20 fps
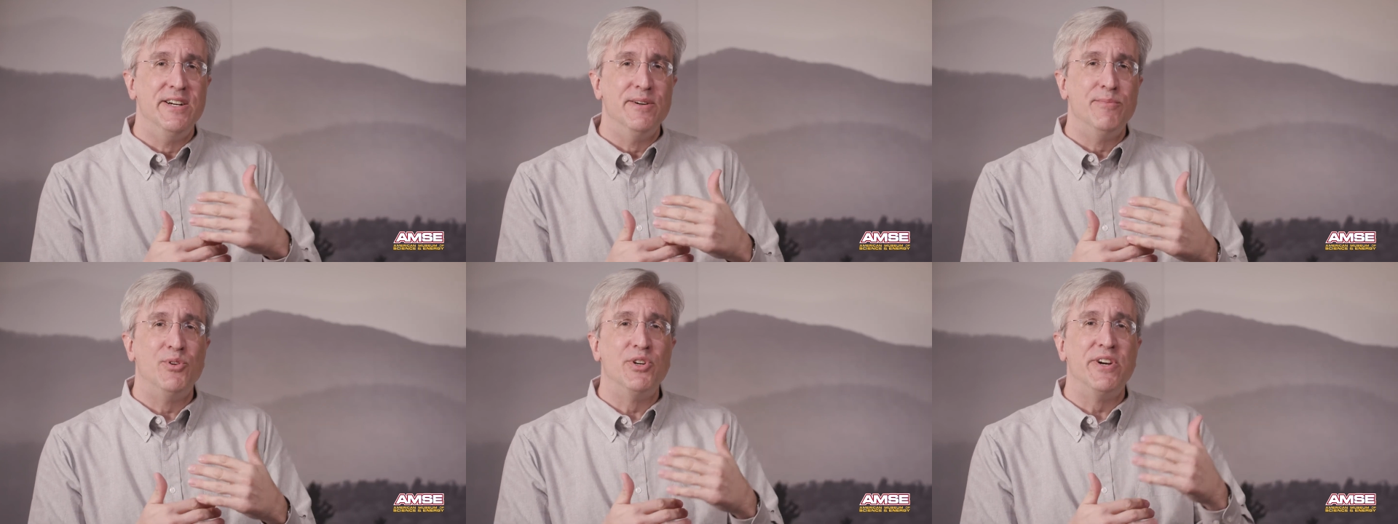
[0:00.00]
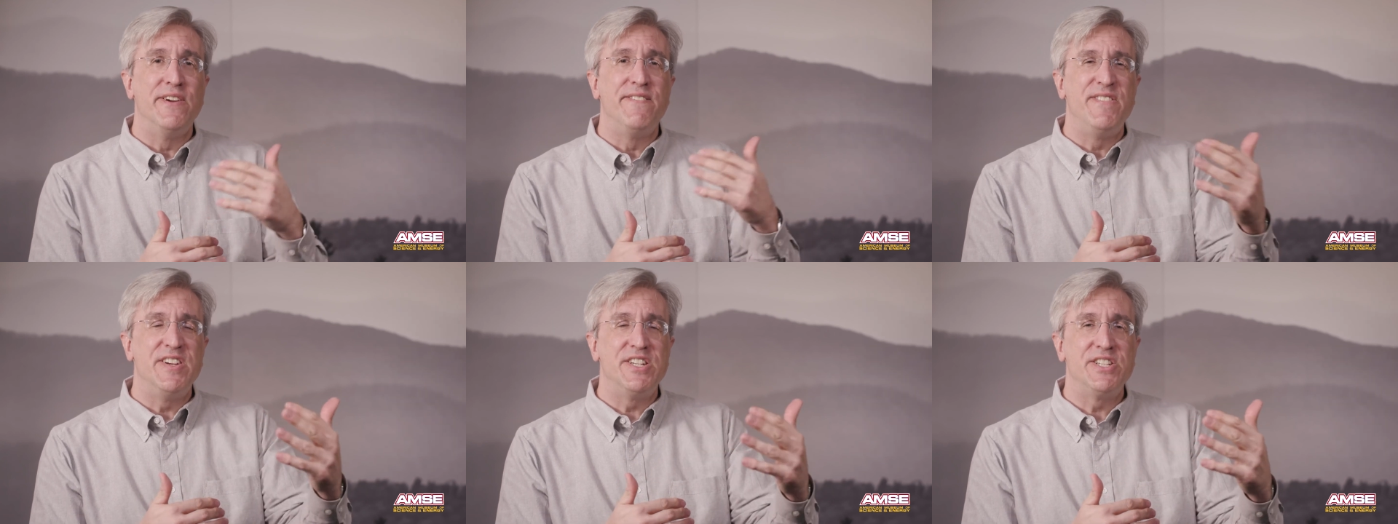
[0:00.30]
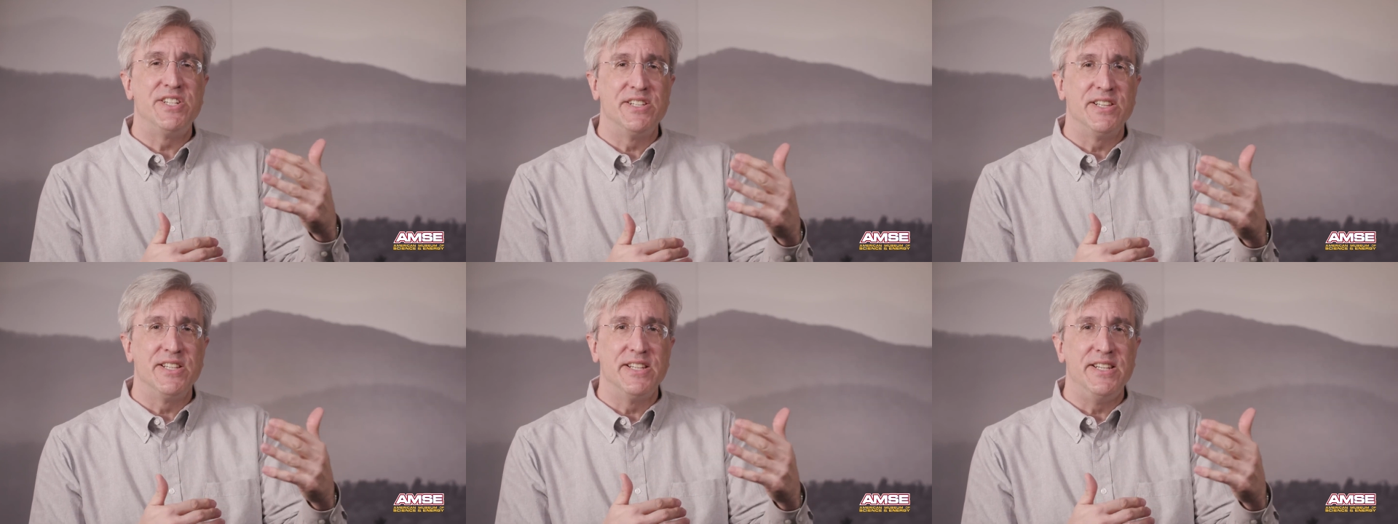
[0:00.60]
more
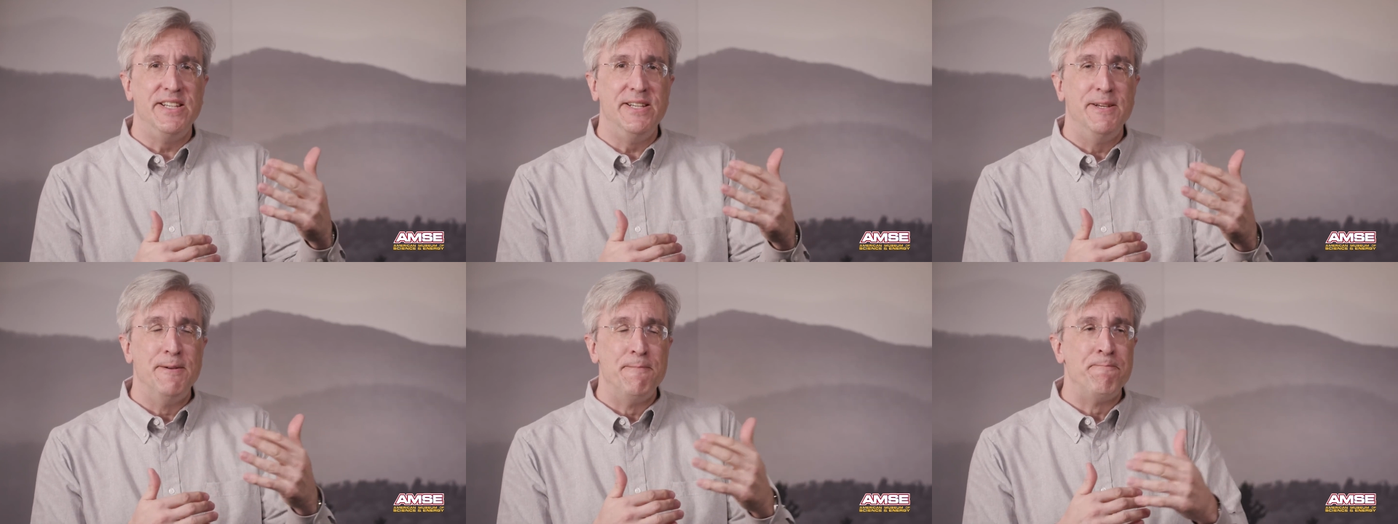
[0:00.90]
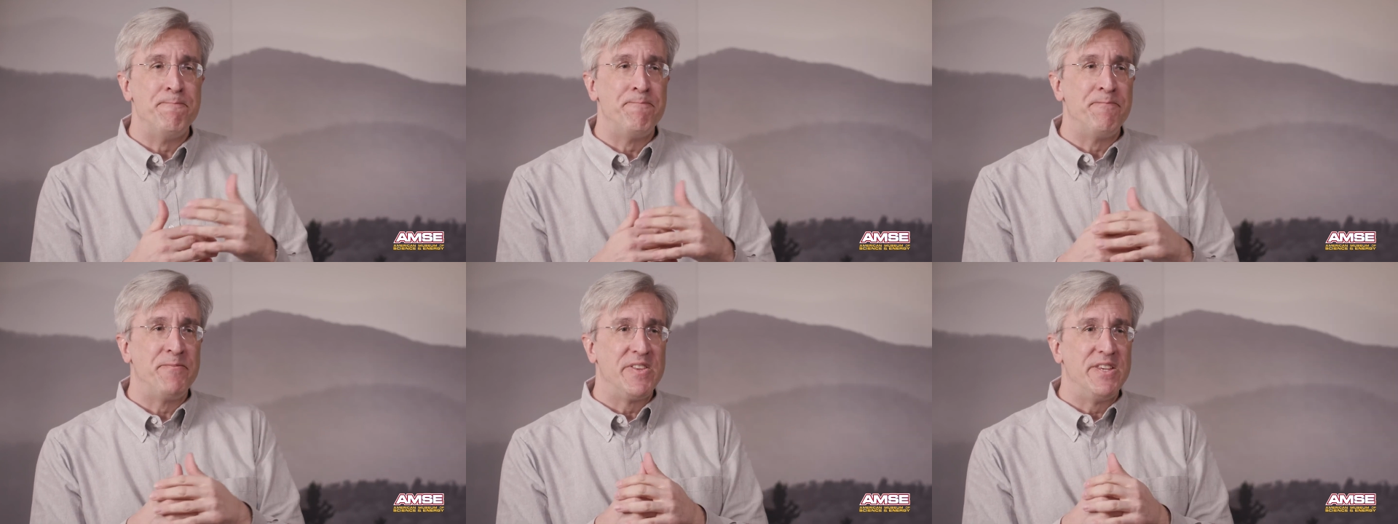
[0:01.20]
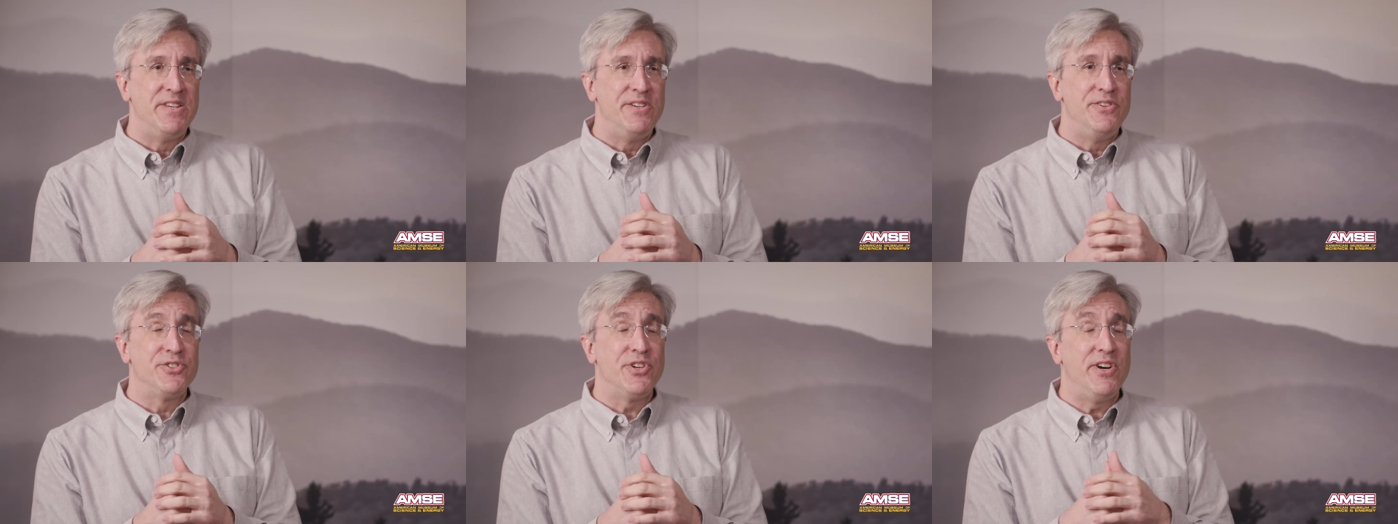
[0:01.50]
efficiently,
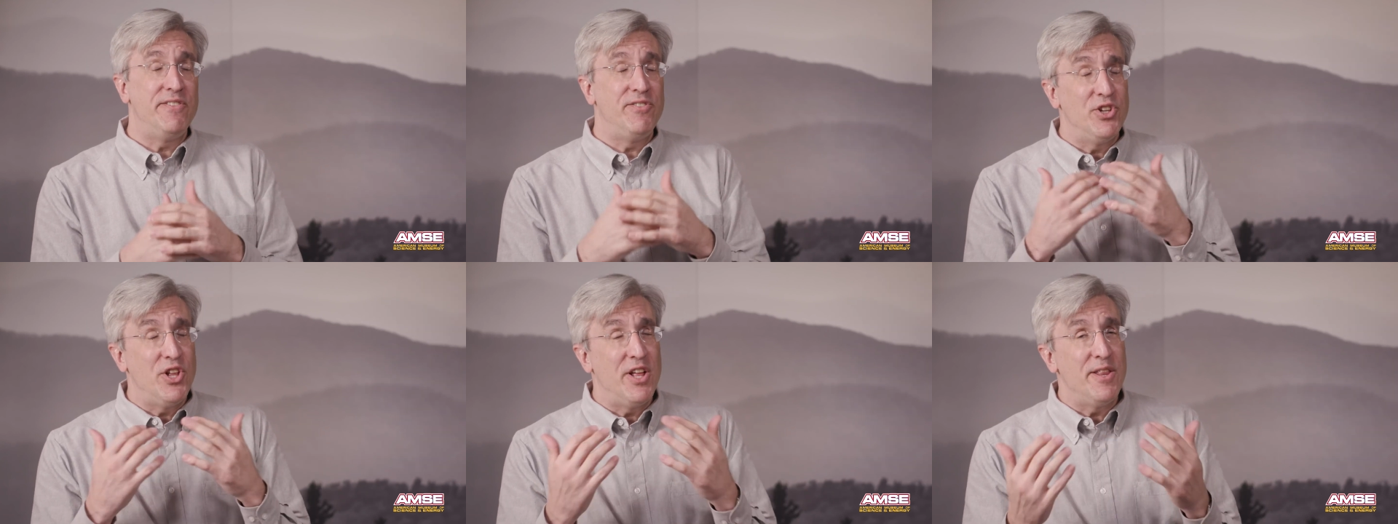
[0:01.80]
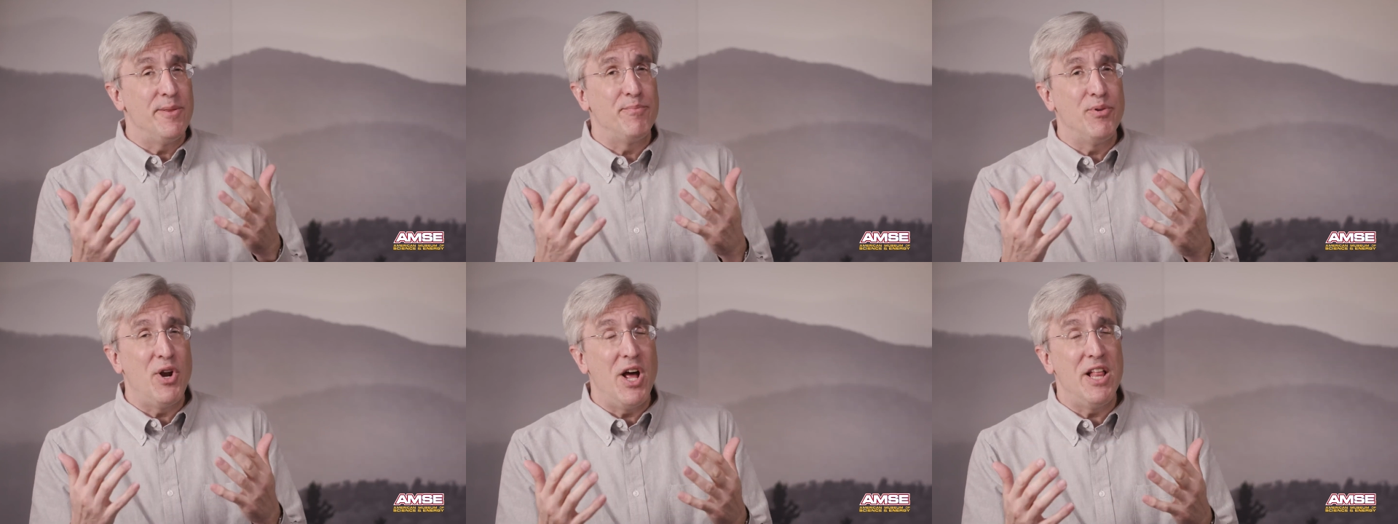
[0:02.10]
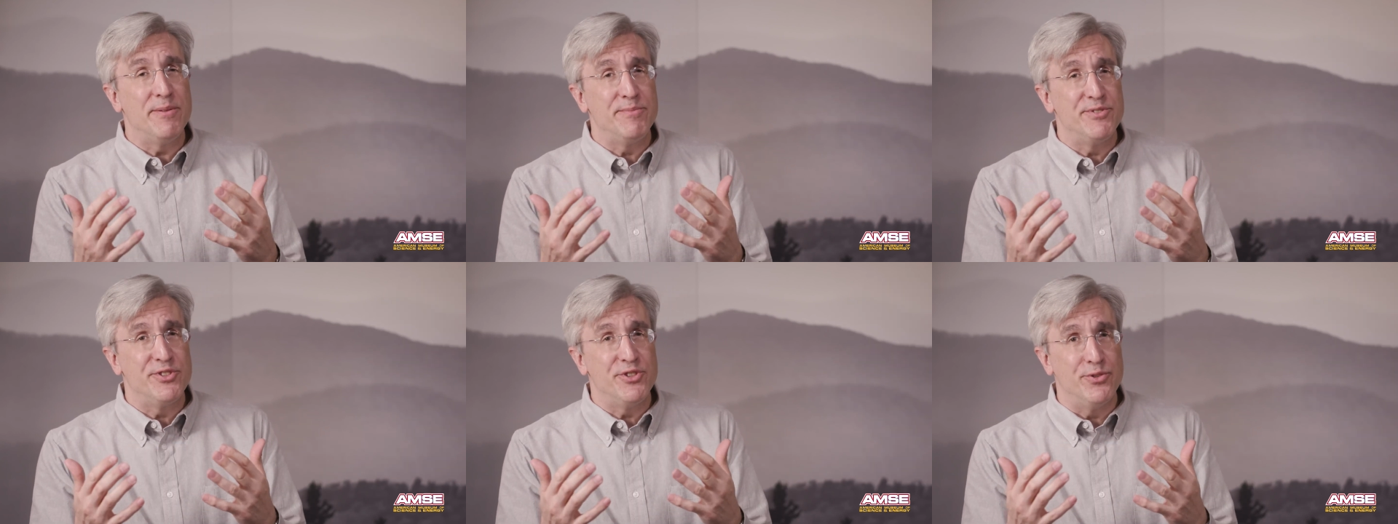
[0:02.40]
you solve a lot of the
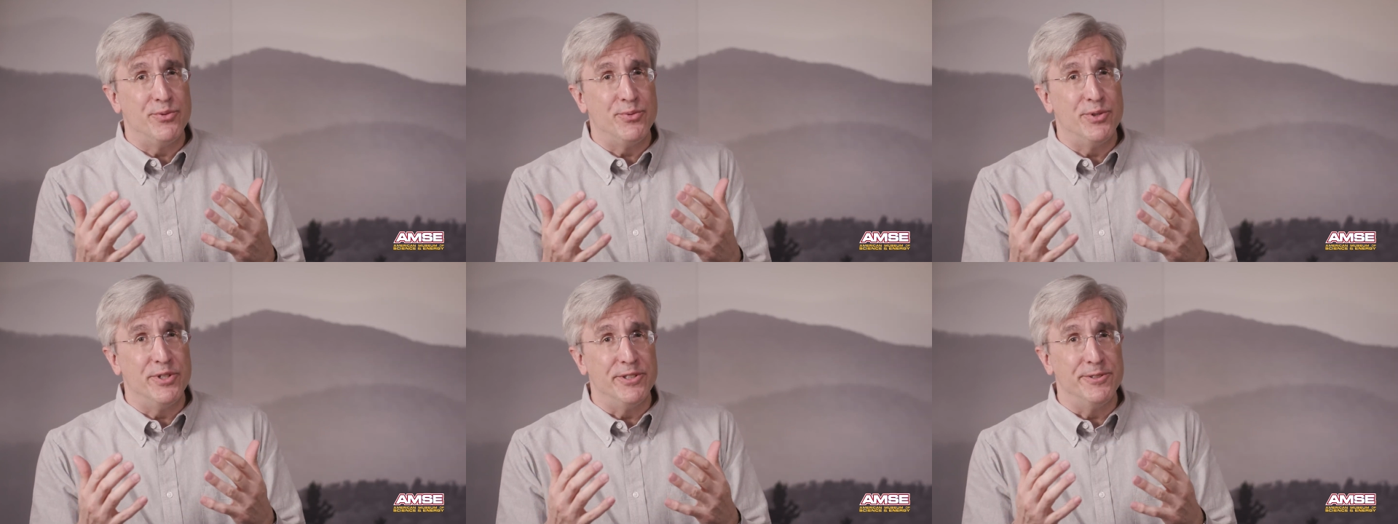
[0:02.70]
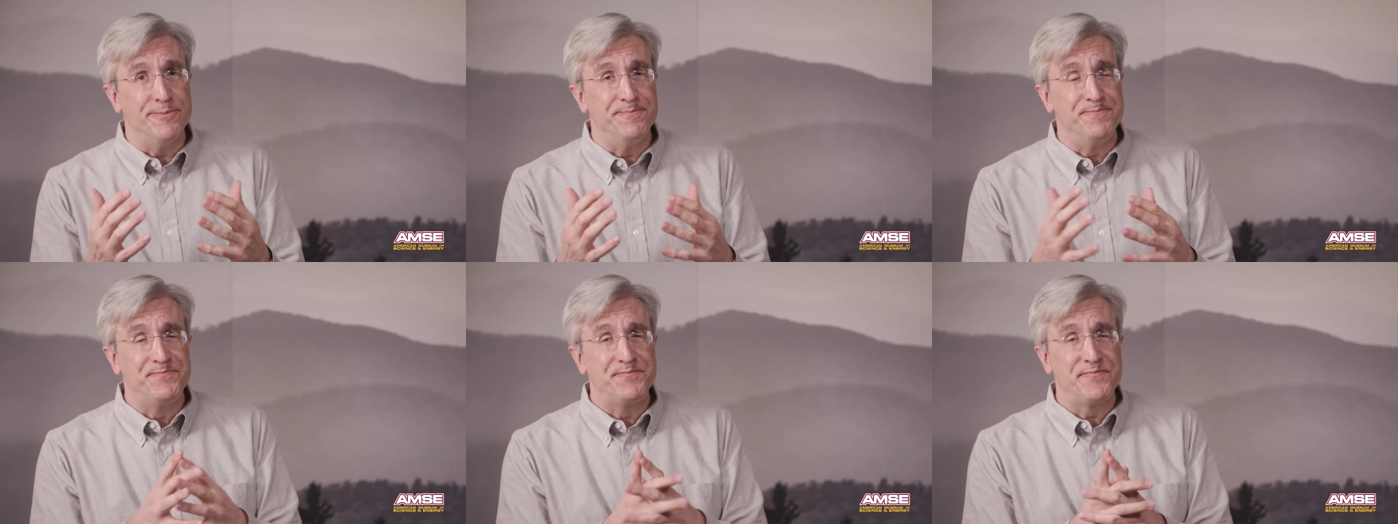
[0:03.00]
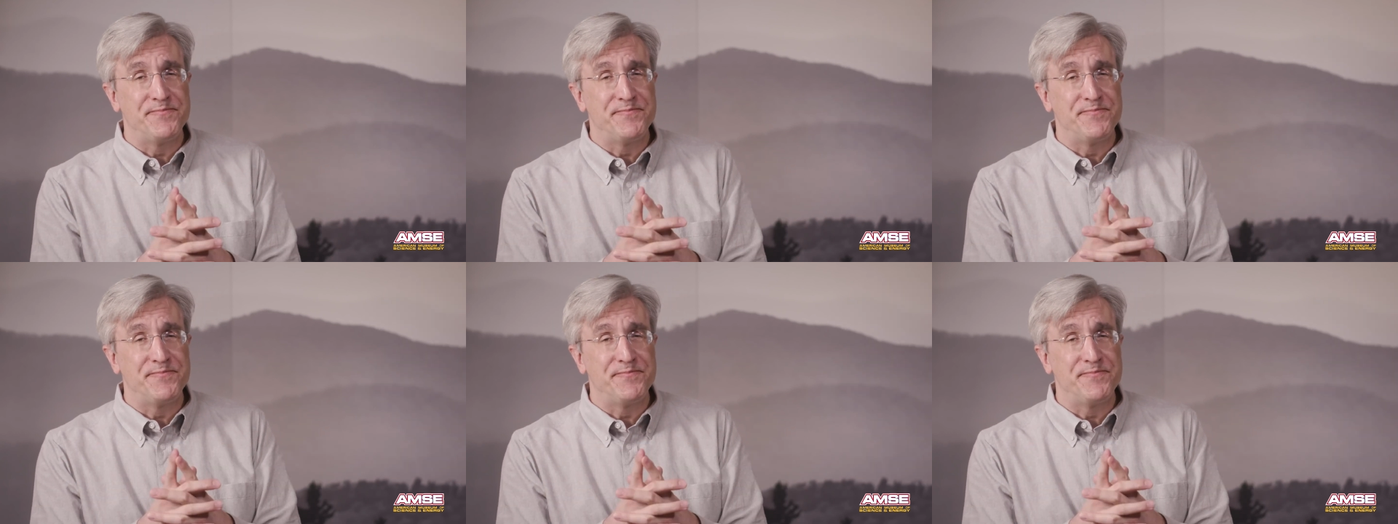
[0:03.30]
problems in the world.